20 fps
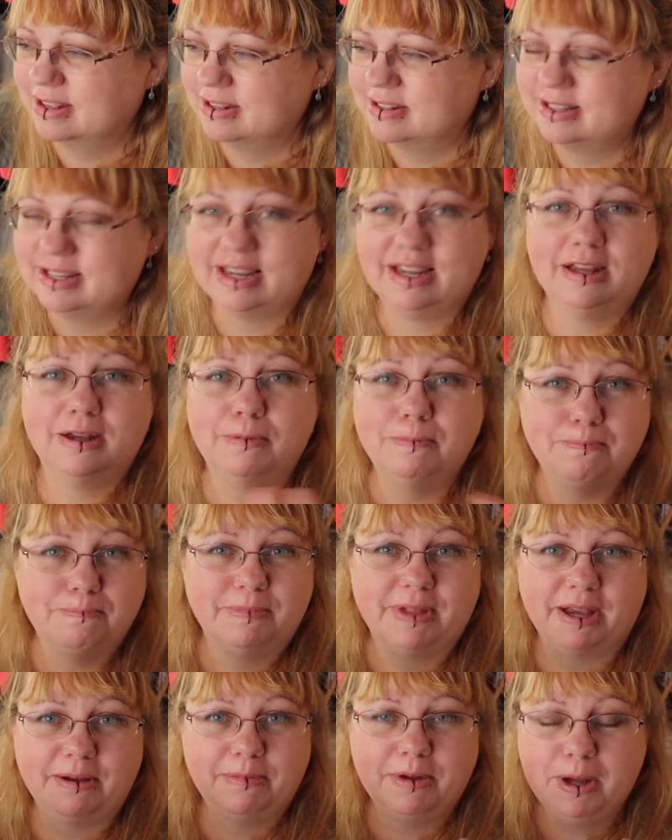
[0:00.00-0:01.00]

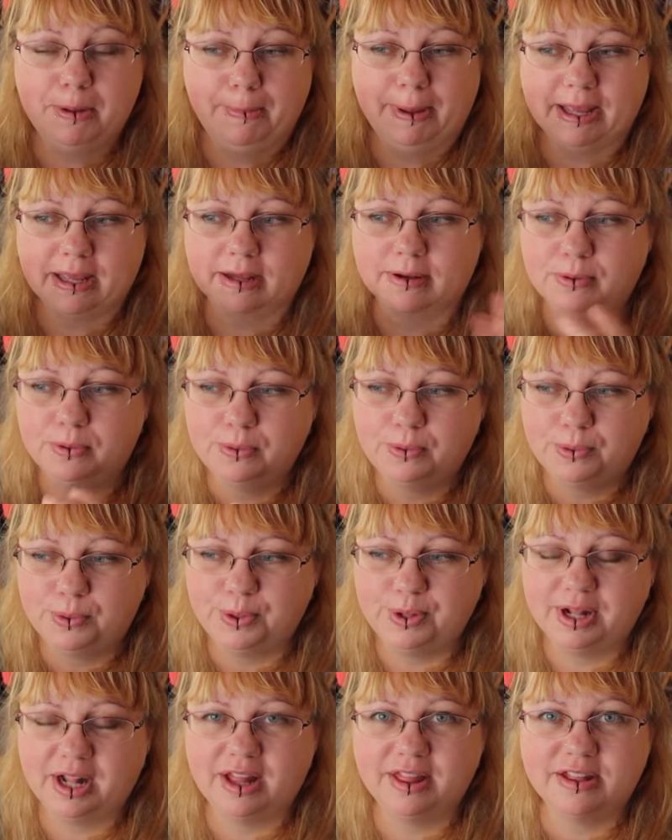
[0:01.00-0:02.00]
umming
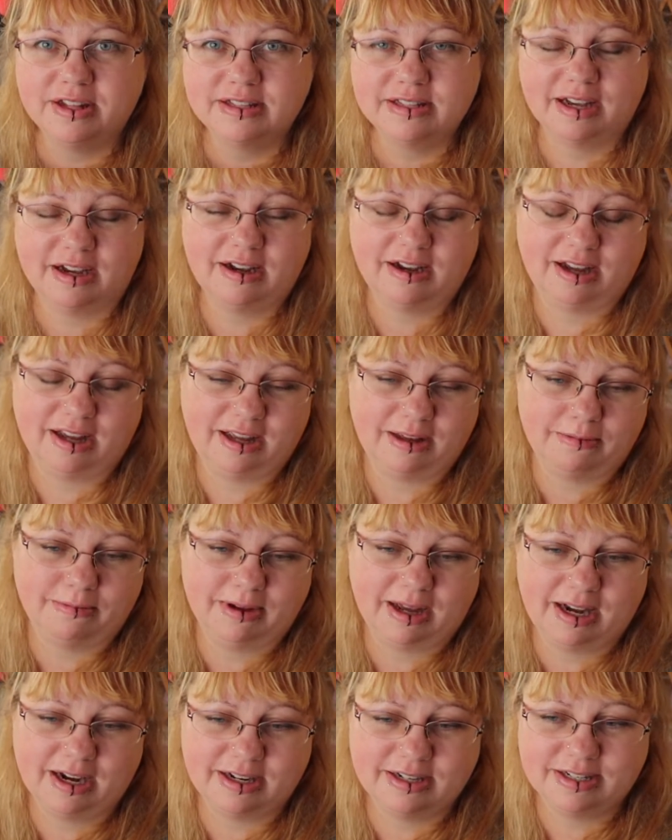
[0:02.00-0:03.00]
all the
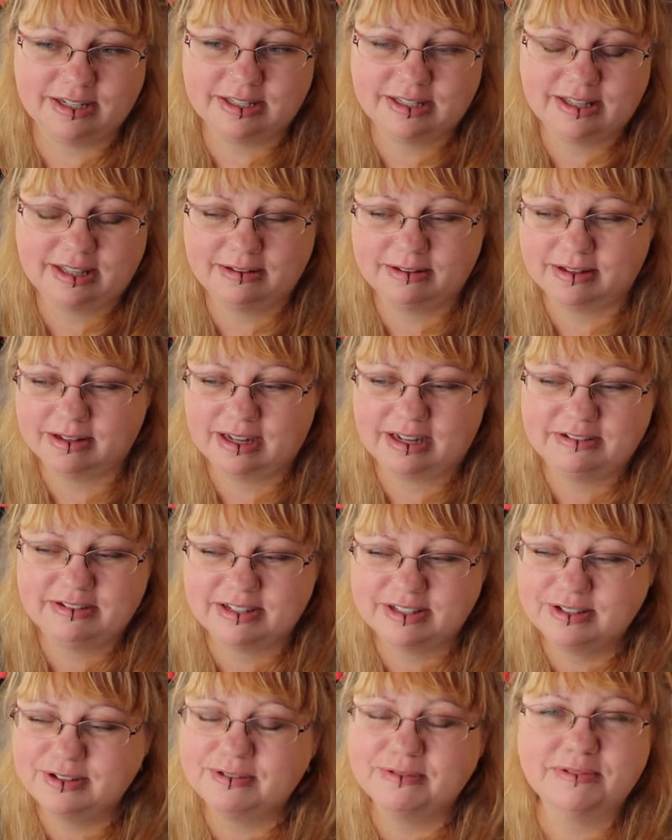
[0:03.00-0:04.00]
time. And I just
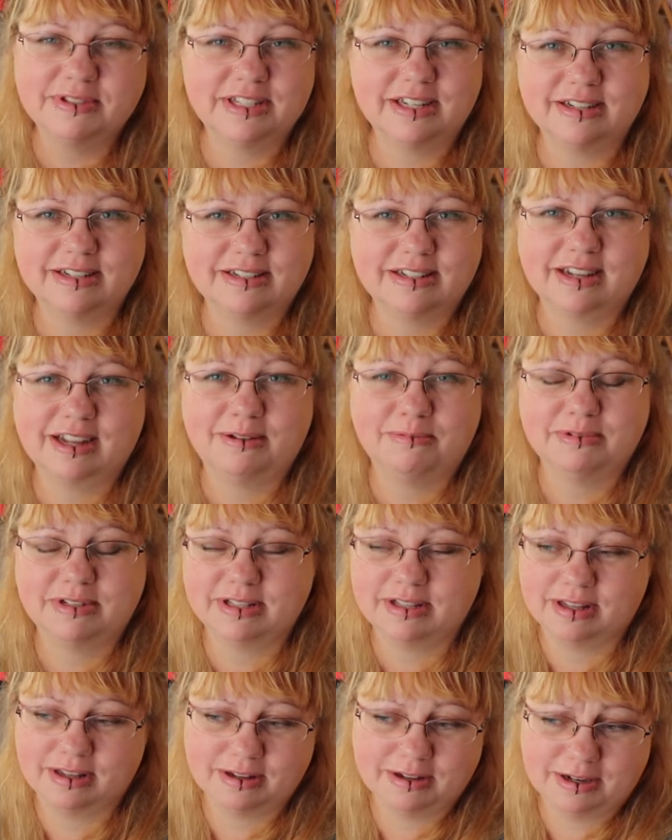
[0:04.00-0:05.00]
sort of started to come to
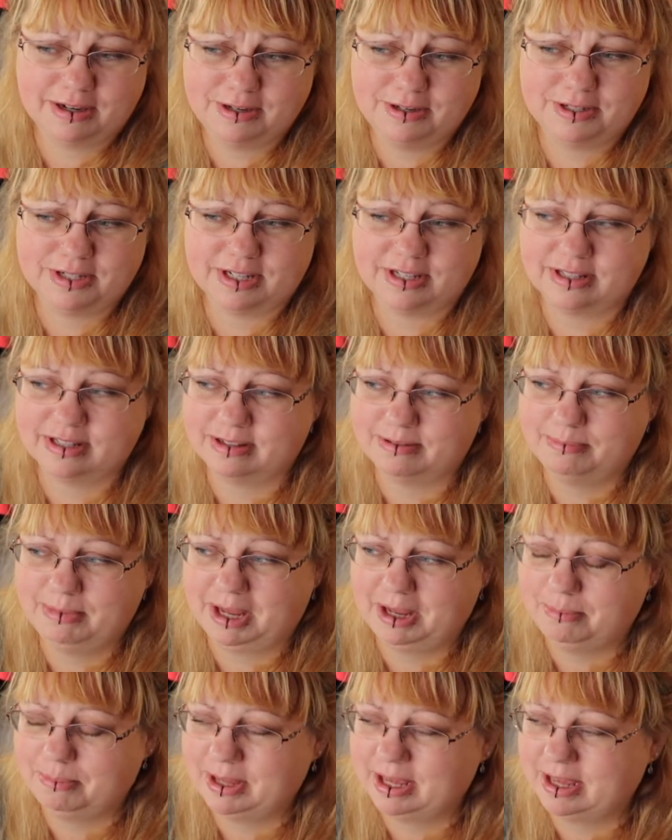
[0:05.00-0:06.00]
the conclusion that
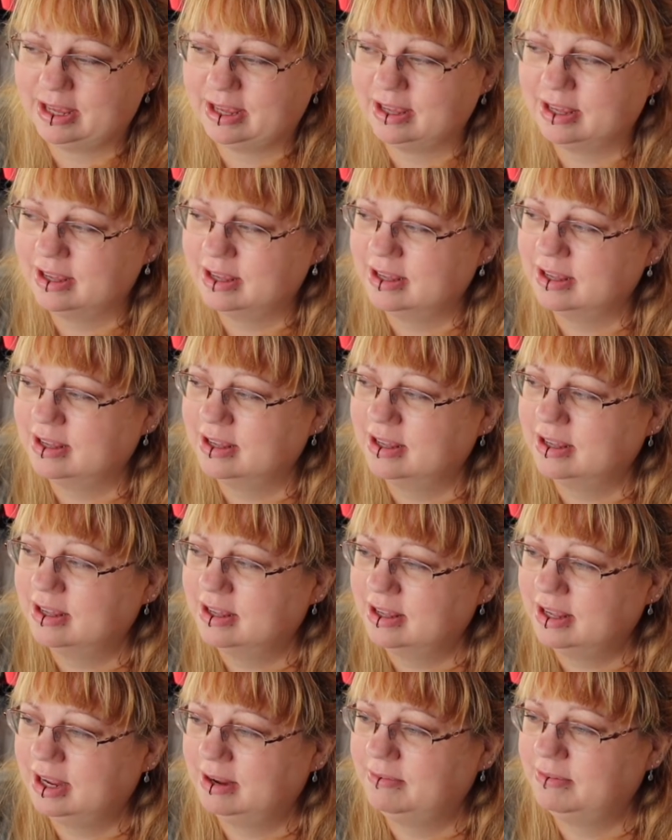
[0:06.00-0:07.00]
maybe,
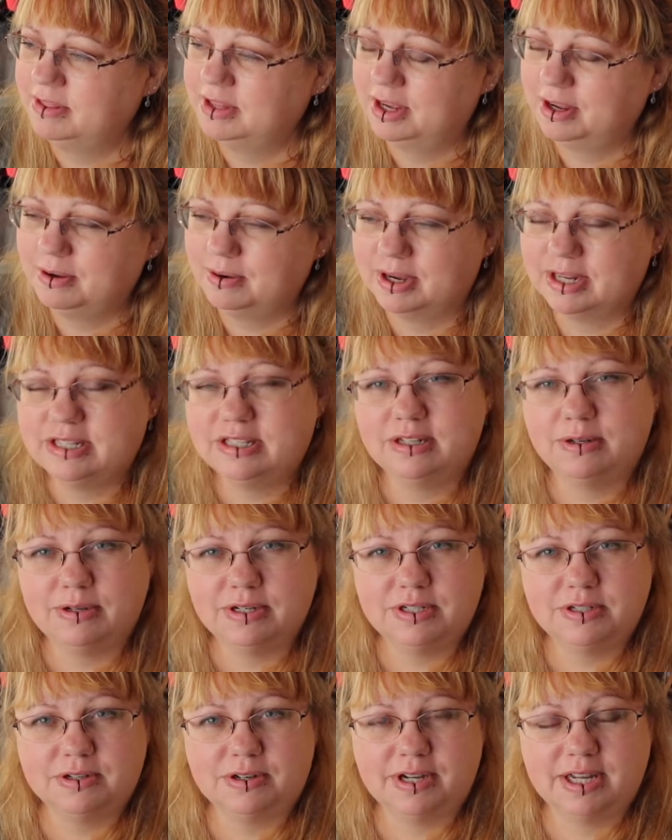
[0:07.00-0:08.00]
even though I do
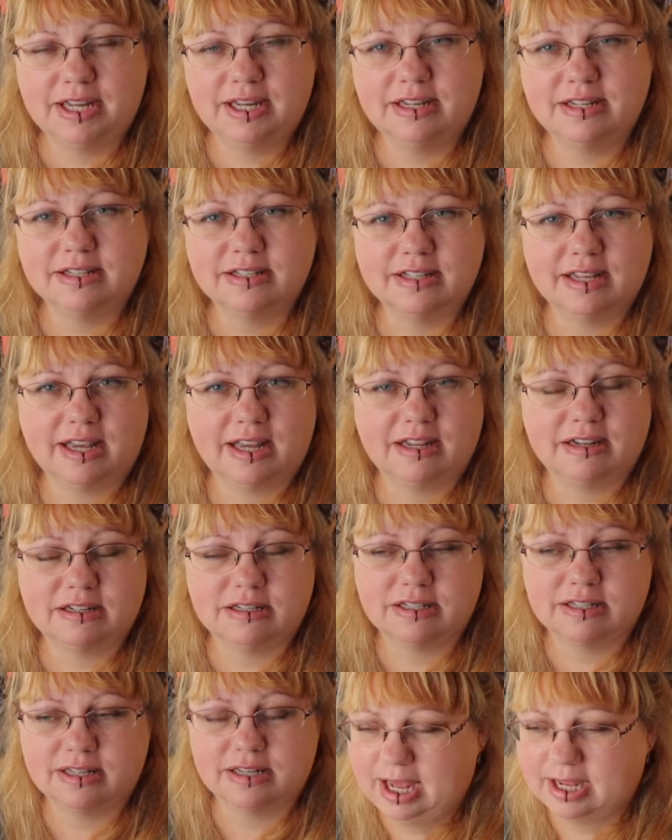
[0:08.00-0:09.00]
enjoy it,
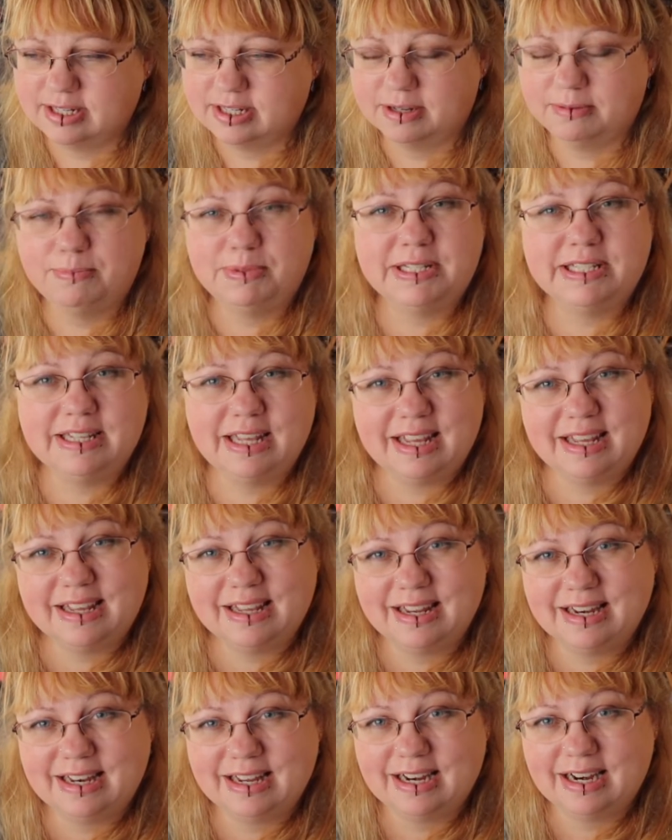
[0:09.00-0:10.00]
and I'm
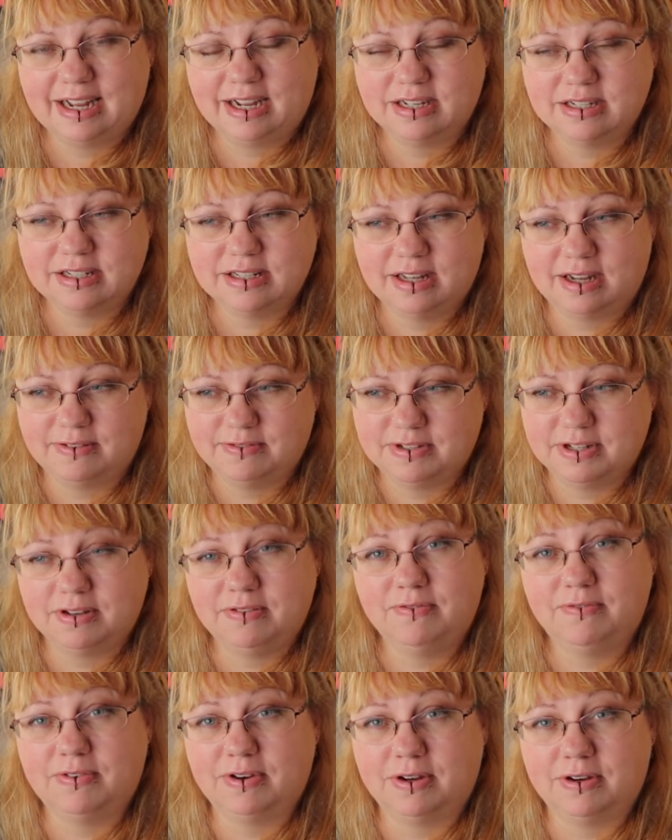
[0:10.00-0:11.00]
particularly glad that I've
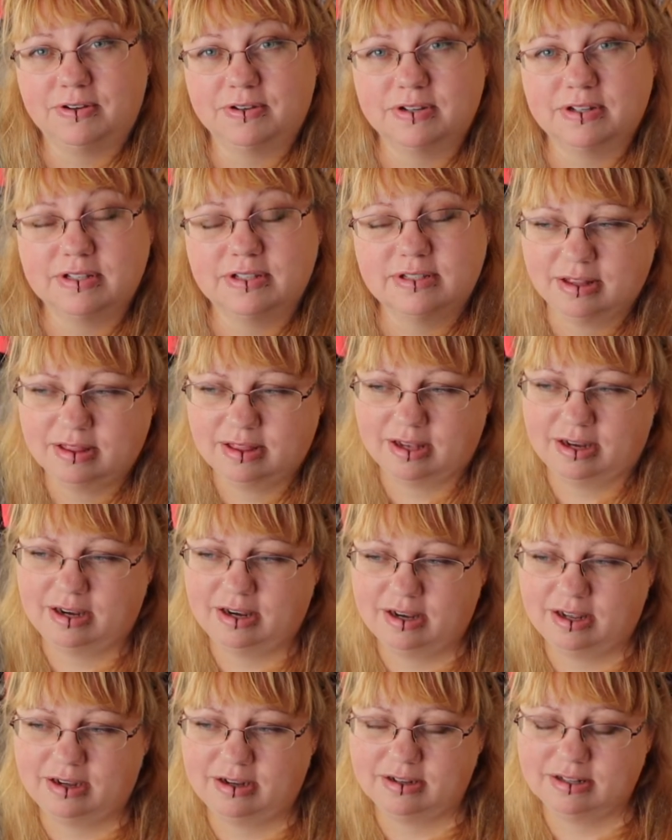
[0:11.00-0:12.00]
done vlogs, the
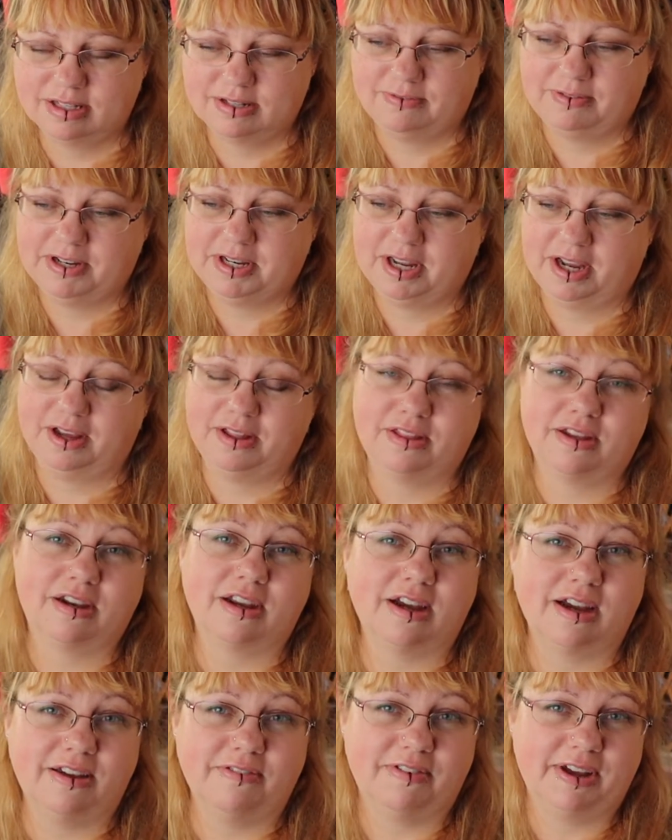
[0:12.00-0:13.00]
last video that
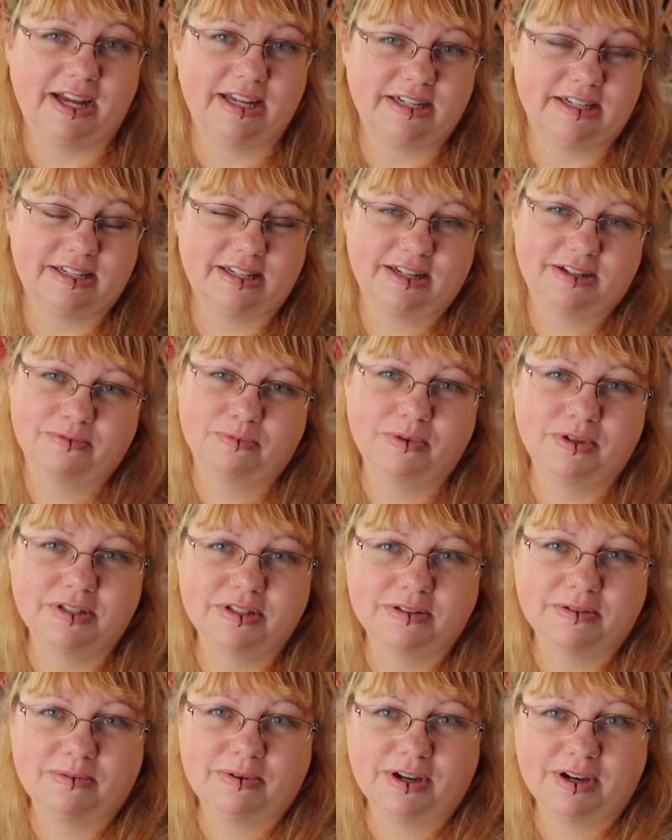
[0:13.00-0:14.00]
I've edited was
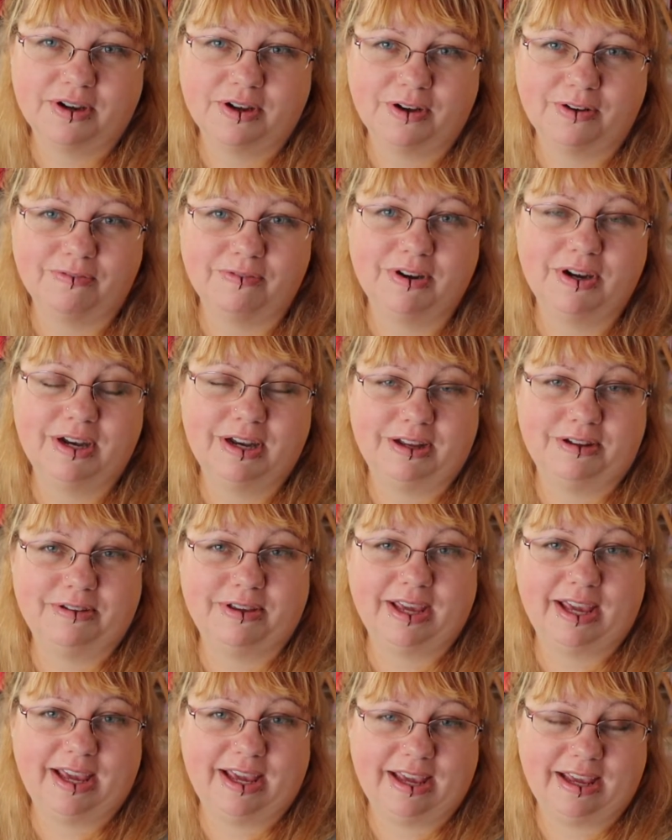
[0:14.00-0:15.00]
the one of
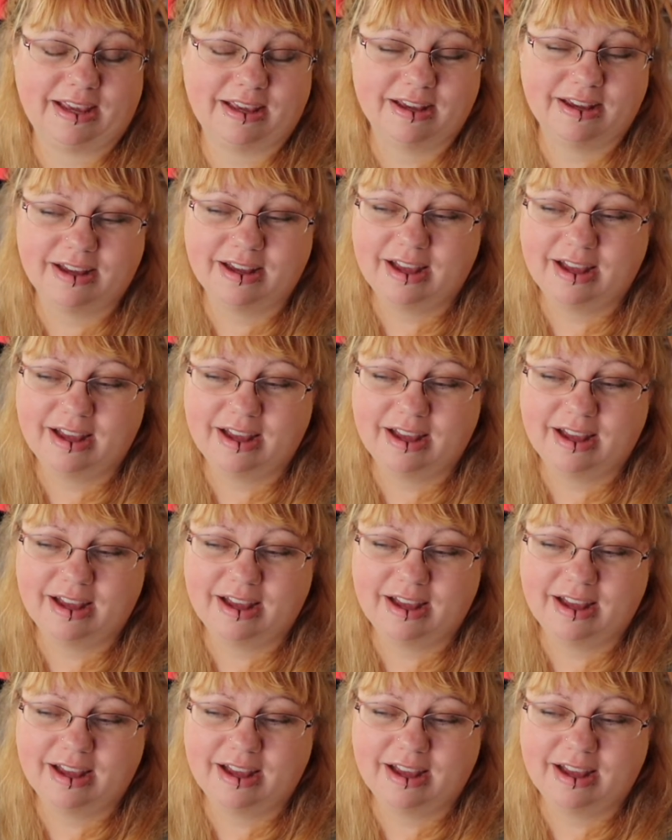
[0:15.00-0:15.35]
Loki.